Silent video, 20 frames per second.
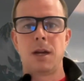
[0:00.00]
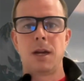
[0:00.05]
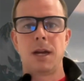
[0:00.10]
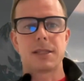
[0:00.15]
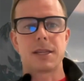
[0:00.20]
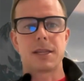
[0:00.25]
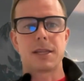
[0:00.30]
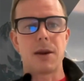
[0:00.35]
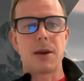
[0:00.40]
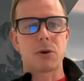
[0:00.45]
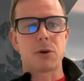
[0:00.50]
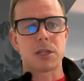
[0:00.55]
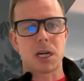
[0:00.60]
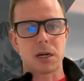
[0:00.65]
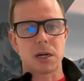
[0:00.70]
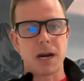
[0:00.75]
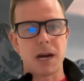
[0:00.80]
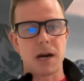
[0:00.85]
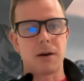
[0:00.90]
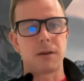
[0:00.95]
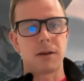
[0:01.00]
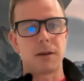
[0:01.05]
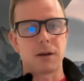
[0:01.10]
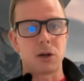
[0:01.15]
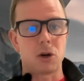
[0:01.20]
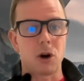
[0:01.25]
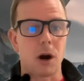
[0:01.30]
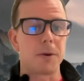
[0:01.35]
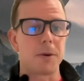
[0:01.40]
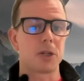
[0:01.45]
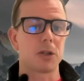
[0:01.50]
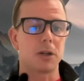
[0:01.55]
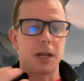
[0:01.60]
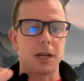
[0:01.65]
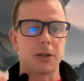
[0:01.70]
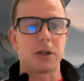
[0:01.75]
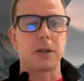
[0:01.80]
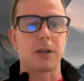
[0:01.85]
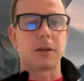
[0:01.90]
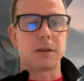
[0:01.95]
And today we're going to talk about garbage
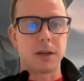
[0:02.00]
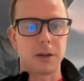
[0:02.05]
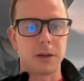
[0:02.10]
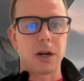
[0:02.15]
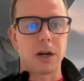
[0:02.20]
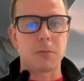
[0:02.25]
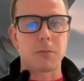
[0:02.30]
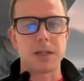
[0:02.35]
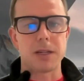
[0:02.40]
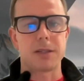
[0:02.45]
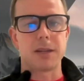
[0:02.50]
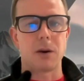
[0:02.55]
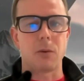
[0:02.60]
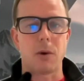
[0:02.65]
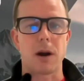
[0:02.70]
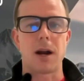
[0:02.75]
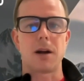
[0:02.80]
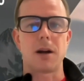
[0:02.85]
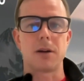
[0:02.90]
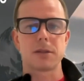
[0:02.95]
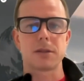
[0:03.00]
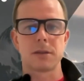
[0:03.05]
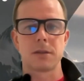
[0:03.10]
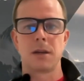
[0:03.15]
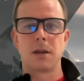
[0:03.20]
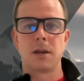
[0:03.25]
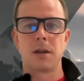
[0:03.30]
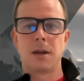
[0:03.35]
collection in your enterprise data warehouse.